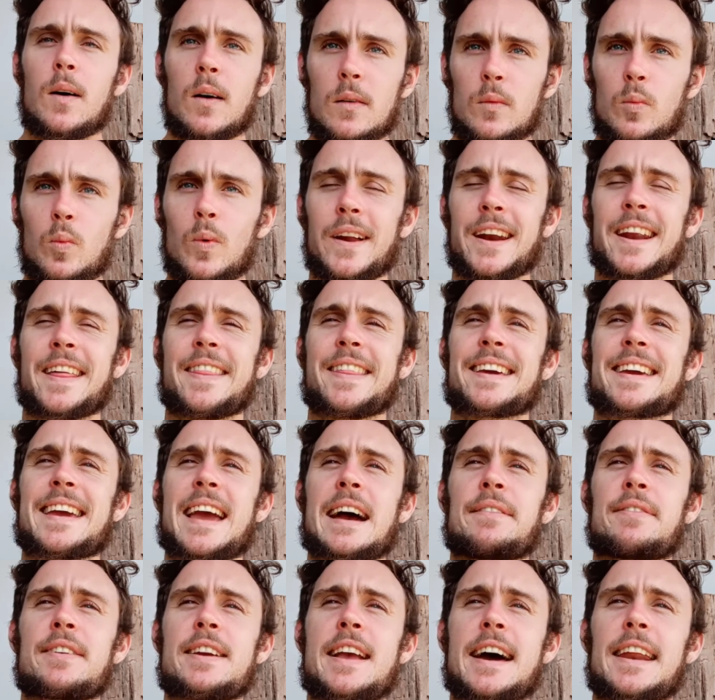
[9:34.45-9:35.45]
One other
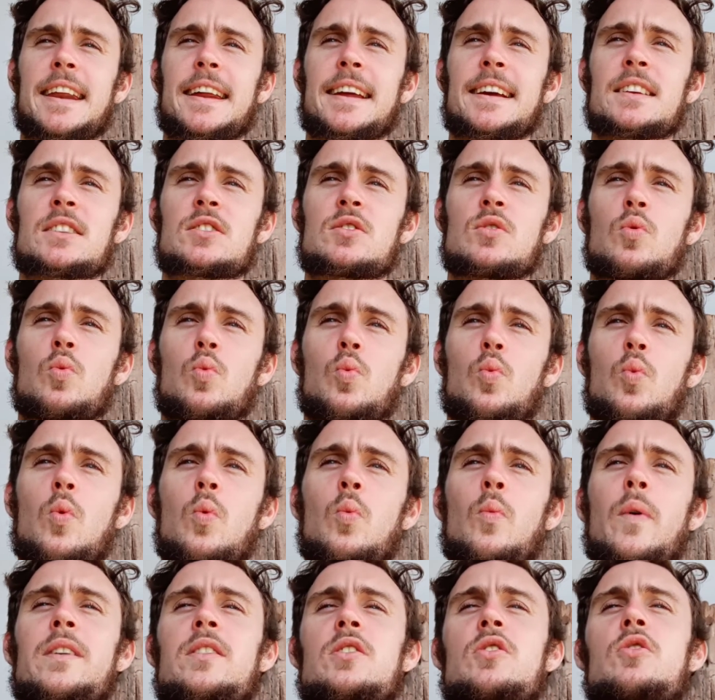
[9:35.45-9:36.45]
caveat is
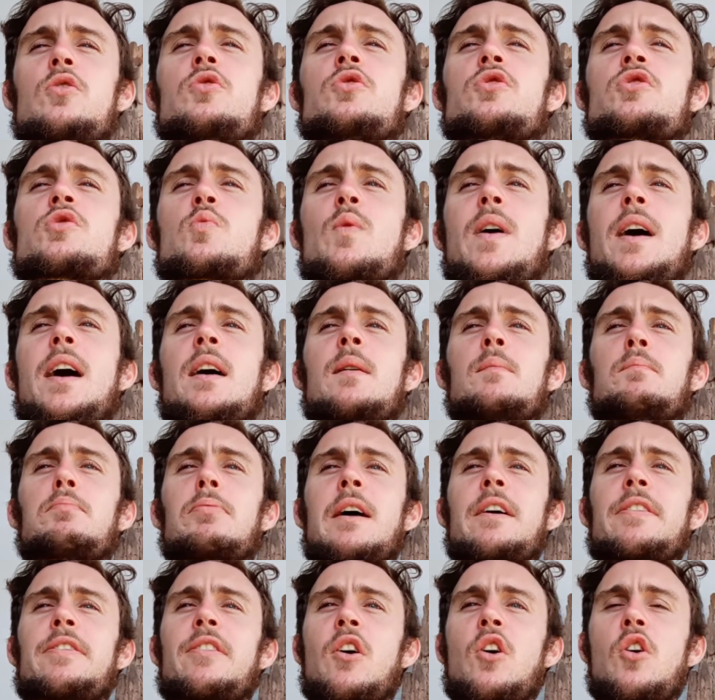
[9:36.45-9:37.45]
when you do a
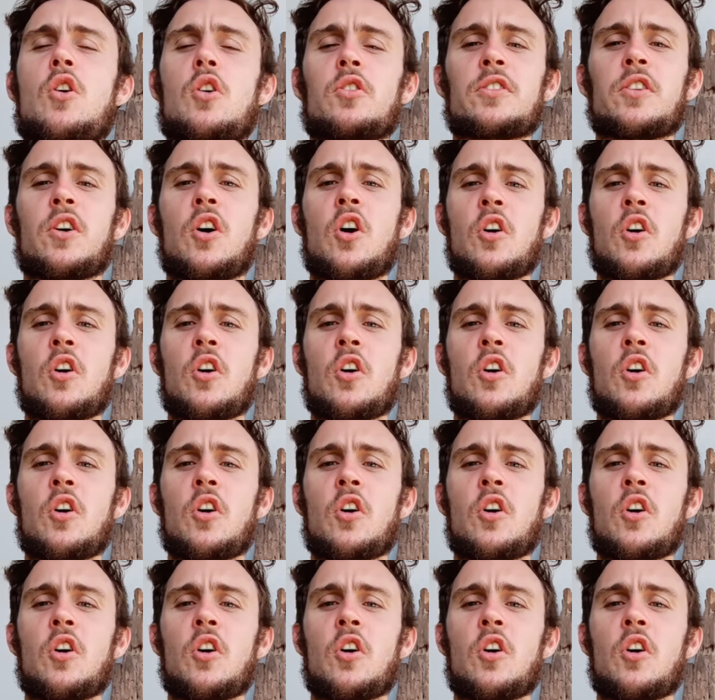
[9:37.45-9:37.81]
breath hold